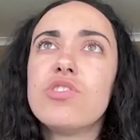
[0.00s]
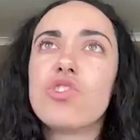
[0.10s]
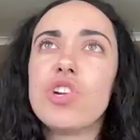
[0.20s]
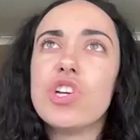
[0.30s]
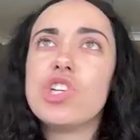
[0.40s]

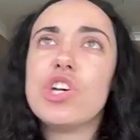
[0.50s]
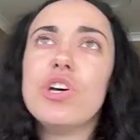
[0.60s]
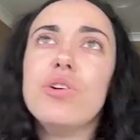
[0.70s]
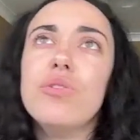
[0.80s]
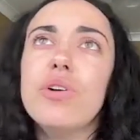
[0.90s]
trying to
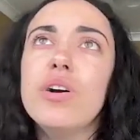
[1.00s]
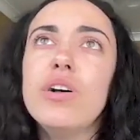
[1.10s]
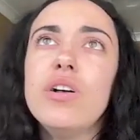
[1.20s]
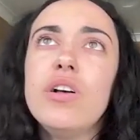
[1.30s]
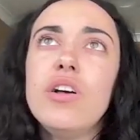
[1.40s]
show,
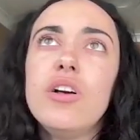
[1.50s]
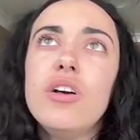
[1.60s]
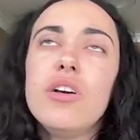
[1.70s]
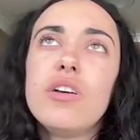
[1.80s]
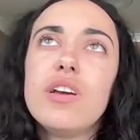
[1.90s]

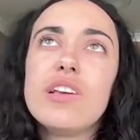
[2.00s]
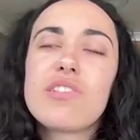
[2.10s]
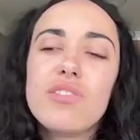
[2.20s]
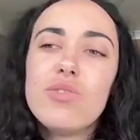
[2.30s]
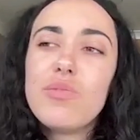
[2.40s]

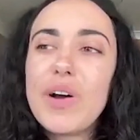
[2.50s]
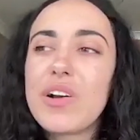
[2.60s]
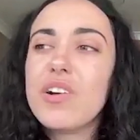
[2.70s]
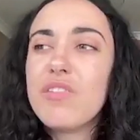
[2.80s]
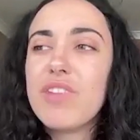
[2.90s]
it's all about
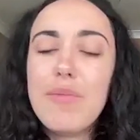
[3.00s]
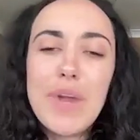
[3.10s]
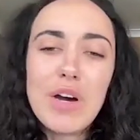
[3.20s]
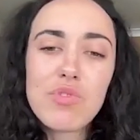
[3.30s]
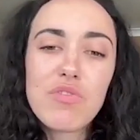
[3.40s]
kind of like
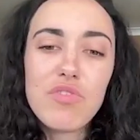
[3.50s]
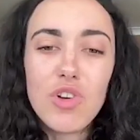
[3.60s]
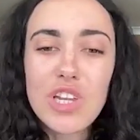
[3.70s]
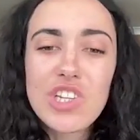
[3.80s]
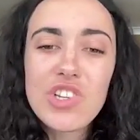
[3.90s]
amounts of
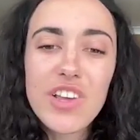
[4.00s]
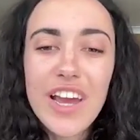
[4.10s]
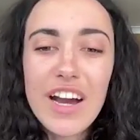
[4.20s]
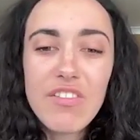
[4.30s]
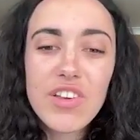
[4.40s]
knowledge that I
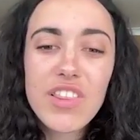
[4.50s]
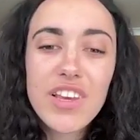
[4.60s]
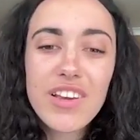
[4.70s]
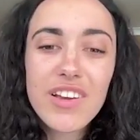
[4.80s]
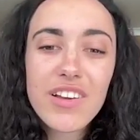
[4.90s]
have, I
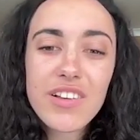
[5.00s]
think.